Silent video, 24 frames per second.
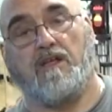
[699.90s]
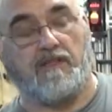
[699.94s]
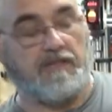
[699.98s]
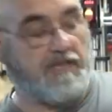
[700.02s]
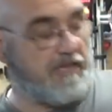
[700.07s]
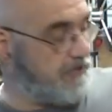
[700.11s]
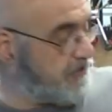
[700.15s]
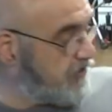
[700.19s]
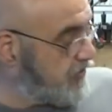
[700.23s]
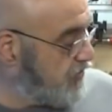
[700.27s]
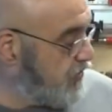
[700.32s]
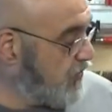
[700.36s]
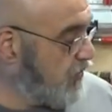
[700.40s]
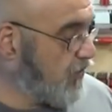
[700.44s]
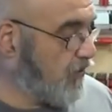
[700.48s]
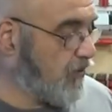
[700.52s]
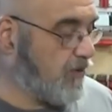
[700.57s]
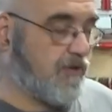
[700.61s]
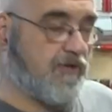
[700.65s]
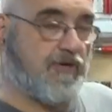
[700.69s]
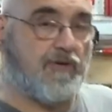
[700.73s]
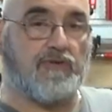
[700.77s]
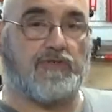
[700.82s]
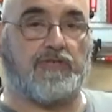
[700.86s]
this
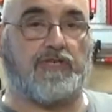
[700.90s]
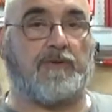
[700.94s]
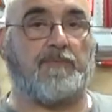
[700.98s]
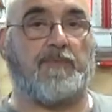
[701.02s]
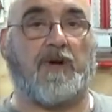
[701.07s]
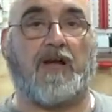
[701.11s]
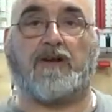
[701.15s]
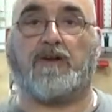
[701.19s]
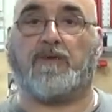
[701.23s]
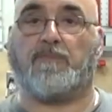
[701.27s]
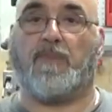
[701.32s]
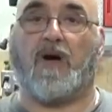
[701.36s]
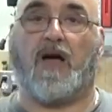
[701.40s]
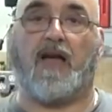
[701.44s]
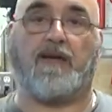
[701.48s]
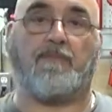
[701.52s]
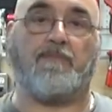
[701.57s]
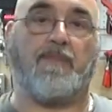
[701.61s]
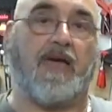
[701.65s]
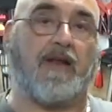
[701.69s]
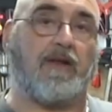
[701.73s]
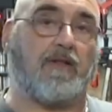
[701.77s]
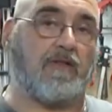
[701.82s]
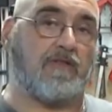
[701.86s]
tool, using my, my
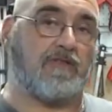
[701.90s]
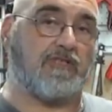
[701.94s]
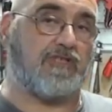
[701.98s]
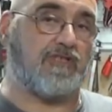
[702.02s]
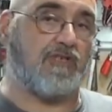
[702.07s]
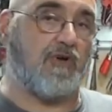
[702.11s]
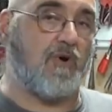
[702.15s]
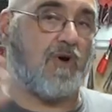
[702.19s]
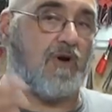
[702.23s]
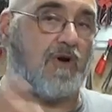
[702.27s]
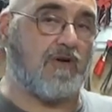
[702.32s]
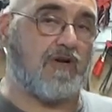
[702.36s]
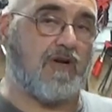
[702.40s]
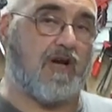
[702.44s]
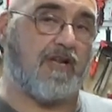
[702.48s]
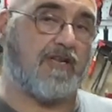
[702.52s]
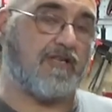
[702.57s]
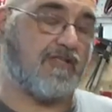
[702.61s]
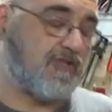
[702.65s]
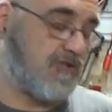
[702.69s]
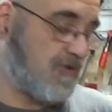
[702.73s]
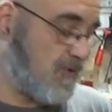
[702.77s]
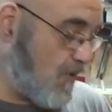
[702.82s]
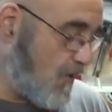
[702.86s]
metal saw,
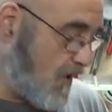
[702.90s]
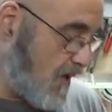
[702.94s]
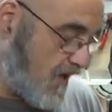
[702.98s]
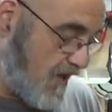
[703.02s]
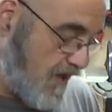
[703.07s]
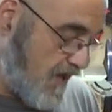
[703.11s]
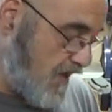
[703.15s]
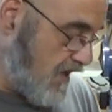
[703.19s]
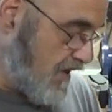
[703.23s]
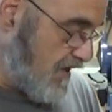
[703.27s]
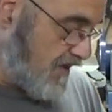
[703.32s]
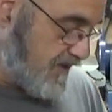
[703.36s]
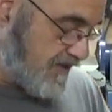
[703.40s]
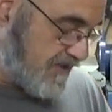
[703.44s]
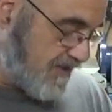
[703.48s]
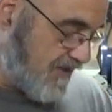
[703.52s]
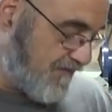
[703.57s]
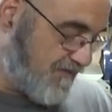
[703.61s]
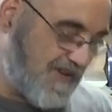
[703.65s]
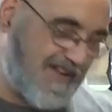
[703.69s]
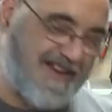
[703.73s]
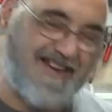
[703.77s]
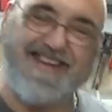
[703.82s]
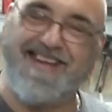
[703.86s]
cutting saw,
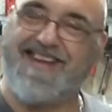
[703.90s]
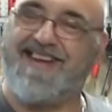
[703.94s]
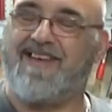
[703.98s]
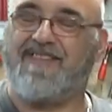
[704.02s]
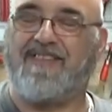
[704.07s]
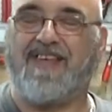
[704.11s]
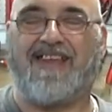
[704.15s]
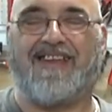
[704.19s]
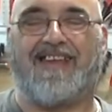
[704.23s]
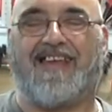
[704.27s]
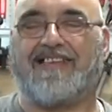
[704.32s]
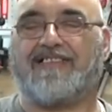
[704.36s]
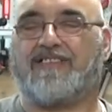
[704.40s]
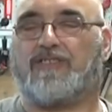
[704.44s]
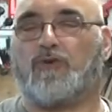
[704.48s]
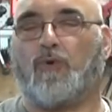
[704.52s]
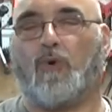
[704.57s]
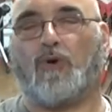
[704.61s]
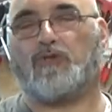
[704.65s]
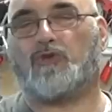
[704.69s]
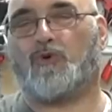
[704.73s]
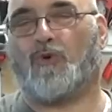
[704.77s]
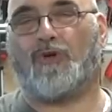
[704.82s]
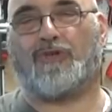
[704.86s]
stuff like that. You know, not like
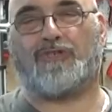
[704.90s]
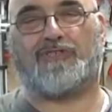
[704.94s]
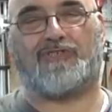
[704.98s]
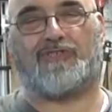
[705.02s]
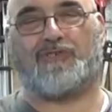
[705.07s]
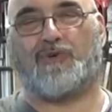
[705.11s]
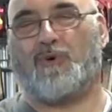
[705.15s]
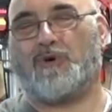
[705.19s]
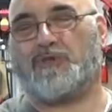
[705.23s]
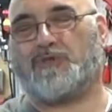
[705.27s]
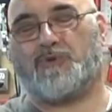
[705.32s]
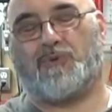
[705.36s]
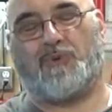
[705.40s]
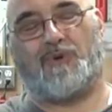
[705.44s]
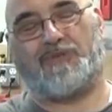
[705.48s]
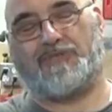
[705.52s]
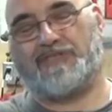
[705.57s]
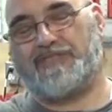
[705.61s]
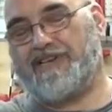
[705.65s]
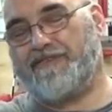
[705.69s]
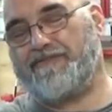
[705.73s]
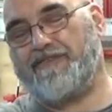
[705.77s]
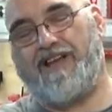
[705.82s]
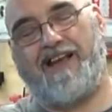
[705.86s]
sawzalls,
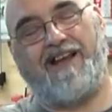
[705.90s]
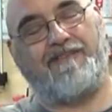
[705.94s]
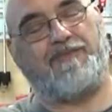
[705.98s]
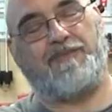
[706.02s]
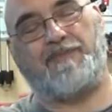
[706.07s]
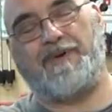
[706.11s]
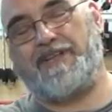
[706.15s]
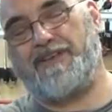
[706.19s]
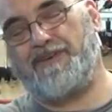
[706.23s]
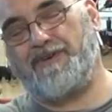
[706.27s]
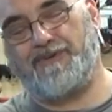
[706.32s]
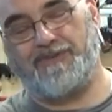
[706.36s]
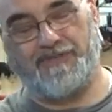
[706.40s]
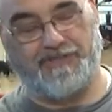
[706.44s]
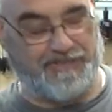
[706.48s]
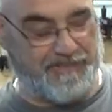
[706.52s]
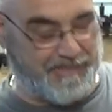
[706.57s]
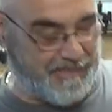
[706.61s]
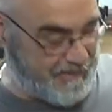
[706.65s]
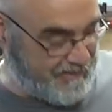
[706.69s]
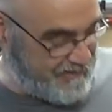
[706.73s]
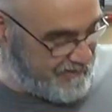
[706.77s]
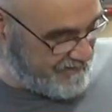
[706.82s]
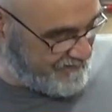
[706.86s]
sawzalls, every, everybody uses
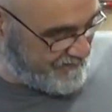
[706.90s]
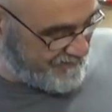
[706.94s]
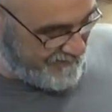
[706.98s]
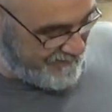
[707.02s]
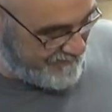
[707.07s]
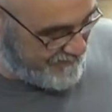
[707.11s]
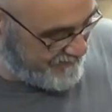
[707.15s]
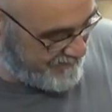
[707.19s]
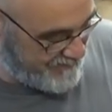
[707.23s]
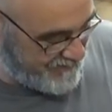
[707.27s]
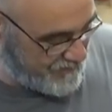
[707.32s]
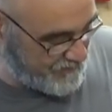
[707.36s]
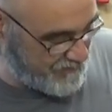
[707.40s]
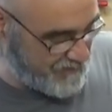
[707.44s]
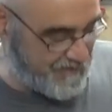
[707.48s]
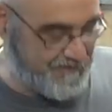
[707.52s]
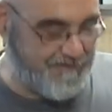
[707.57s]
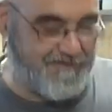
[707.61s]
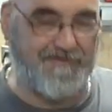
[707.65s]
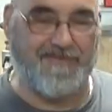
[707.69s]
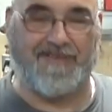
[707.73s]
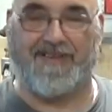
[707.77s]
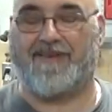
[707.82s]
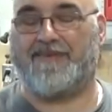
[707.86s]
it. You don't need,
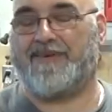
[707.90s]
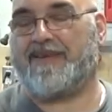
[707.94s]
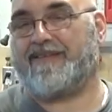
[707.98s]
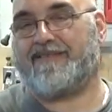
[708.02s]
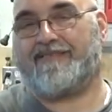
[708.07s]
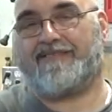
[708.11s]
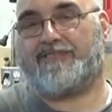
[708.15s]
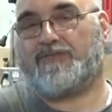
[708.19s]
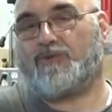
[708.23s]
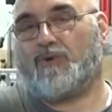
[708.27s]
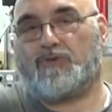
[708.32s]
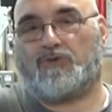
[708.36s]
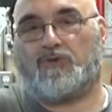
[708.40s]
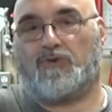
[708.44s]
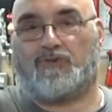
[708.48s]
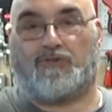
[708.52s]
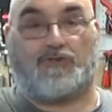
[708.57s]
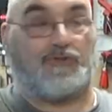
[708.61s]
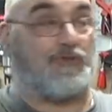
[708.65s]
I mean, sawzall's